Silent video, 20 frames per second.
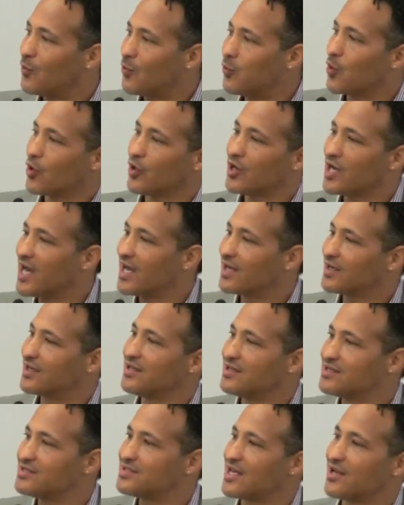we're not
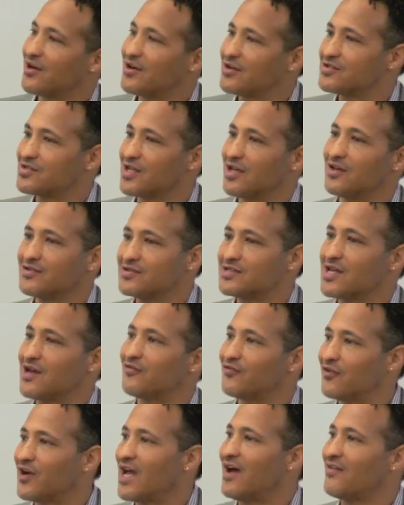going to set ourselves
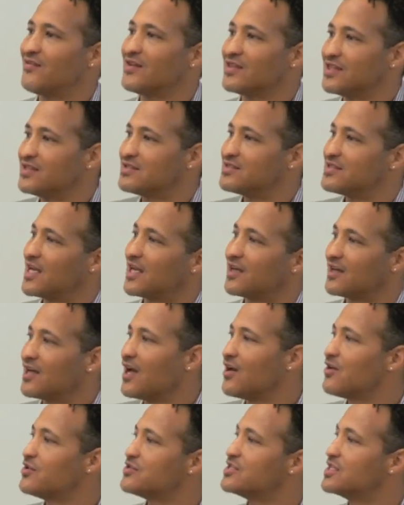up for having this
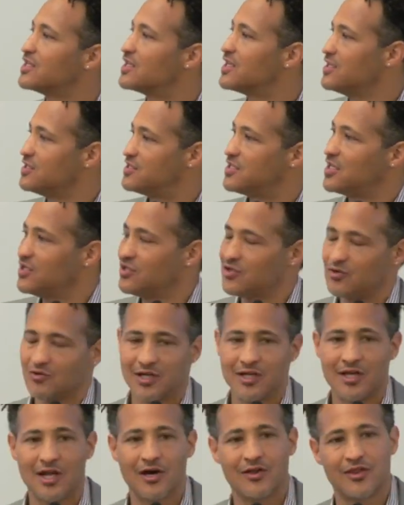technology continue
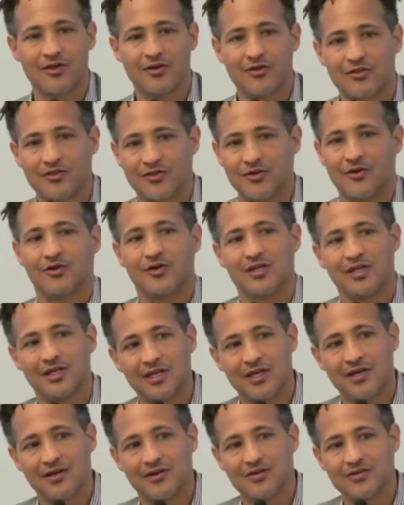another 30
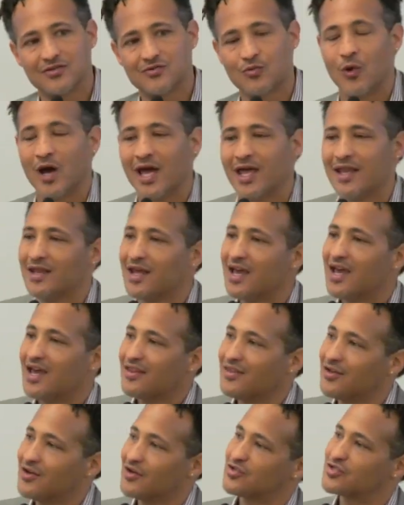years when
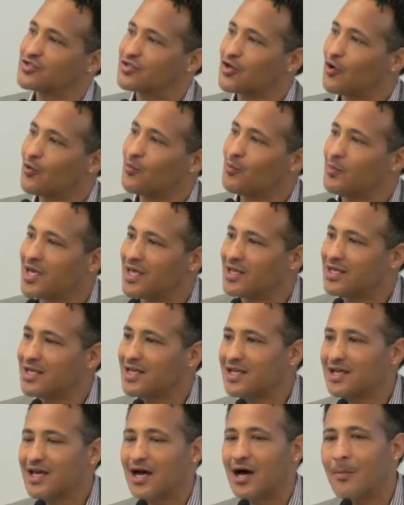there are so
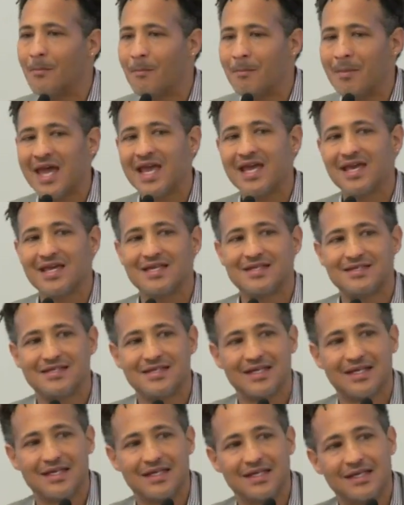many
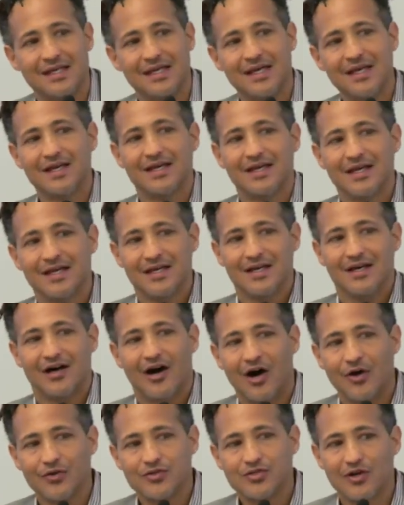amazing
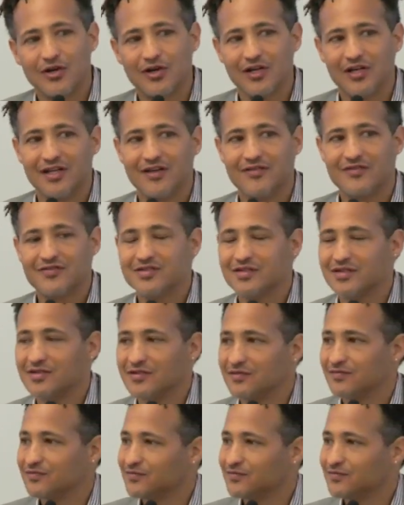alternatives.